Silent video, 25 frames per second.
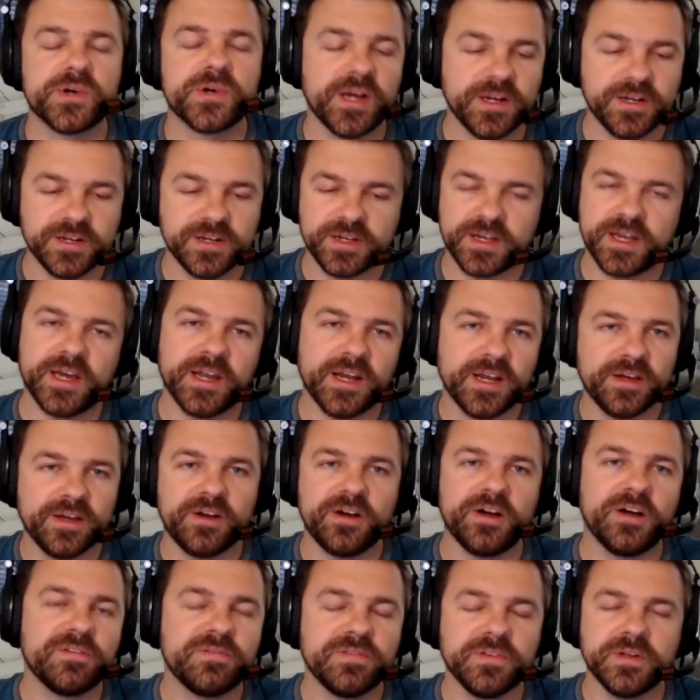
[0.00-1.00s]
to kind of
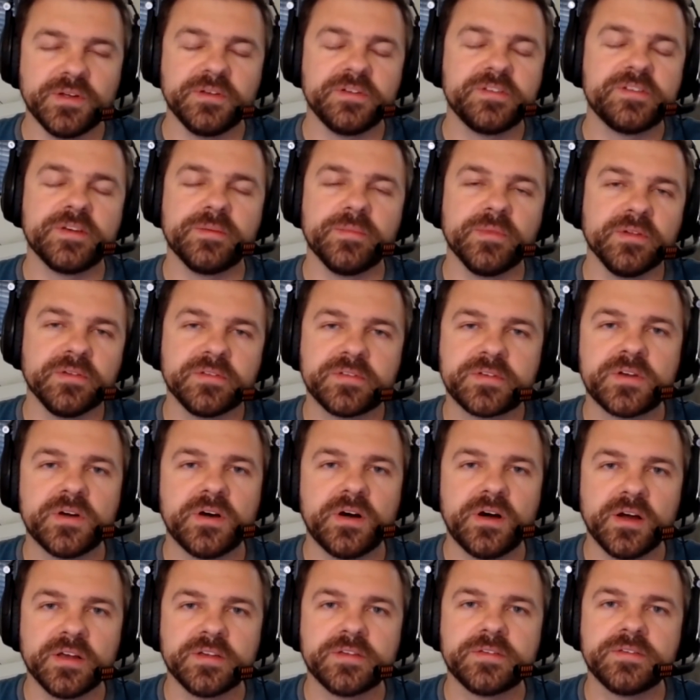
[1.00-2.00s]
offload some of those
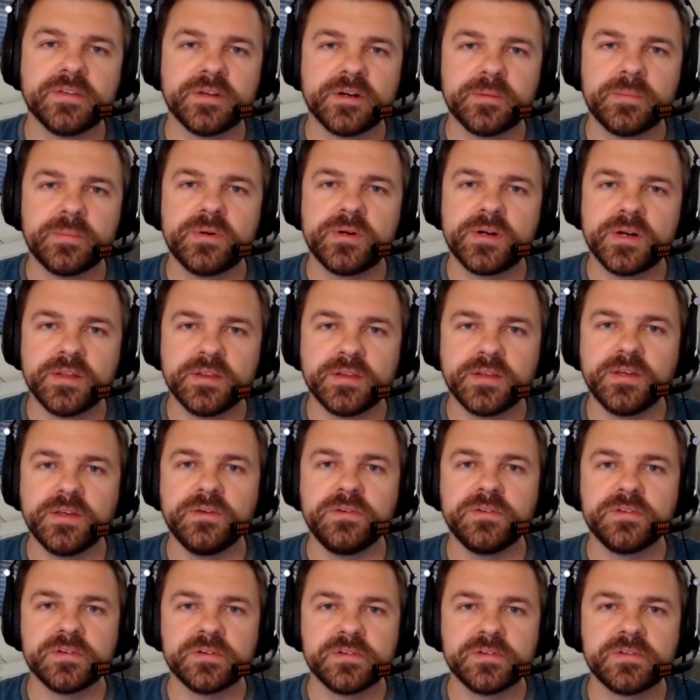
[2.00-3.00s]
costs that are put on the
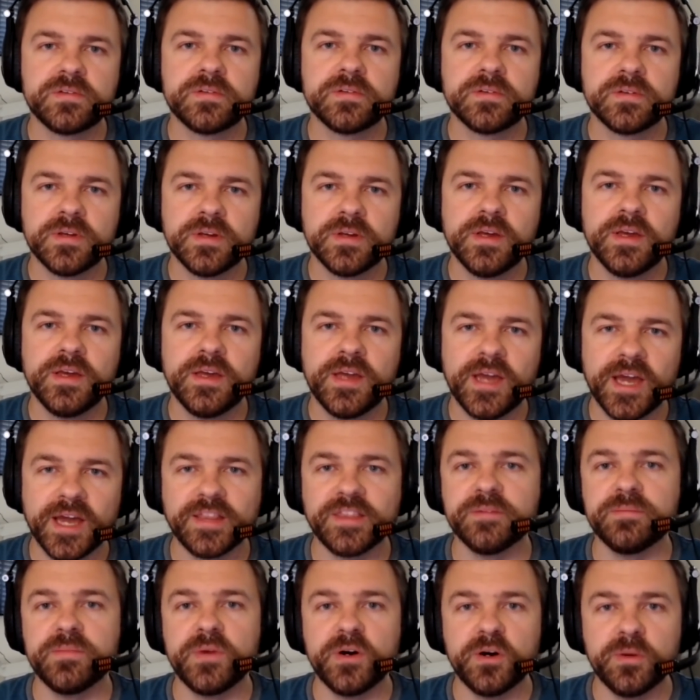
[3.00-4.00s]
users at the
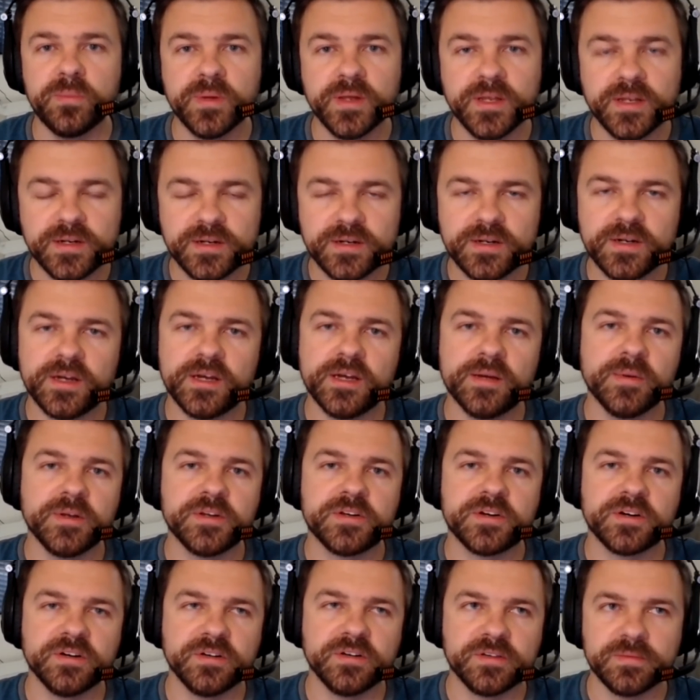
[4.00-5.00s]
moment in
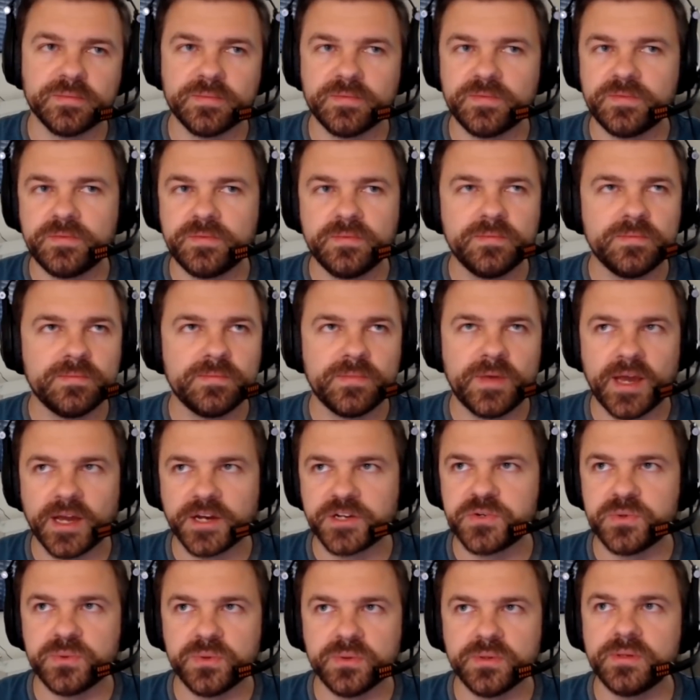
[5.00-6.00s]
terms of
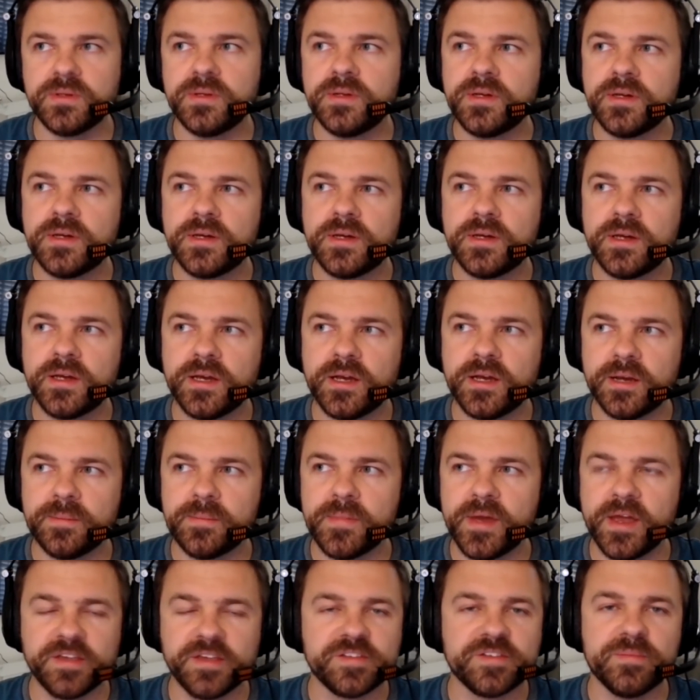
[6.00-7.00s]
actual
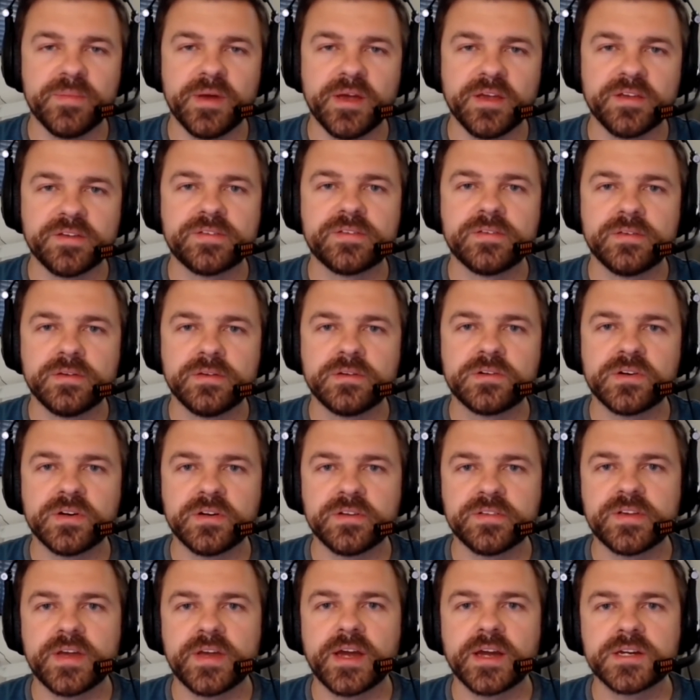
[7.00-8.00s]
SMS
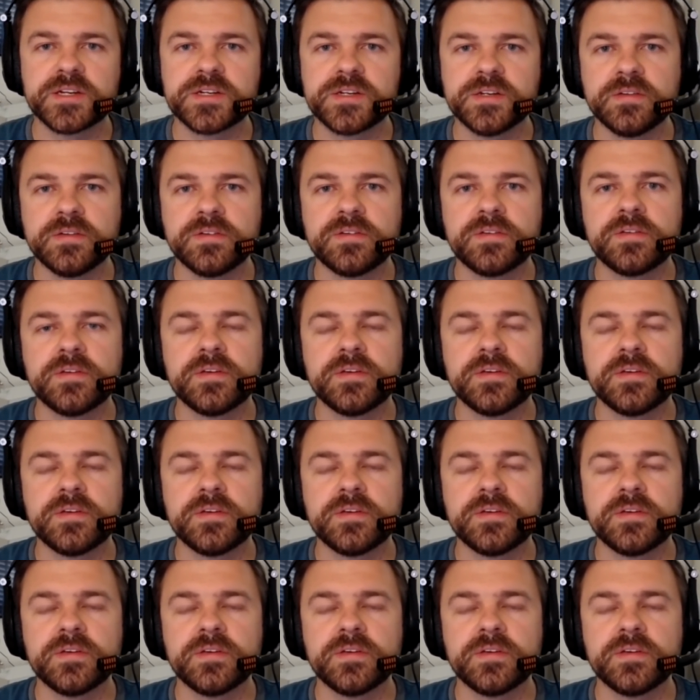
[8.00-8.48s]
transactions.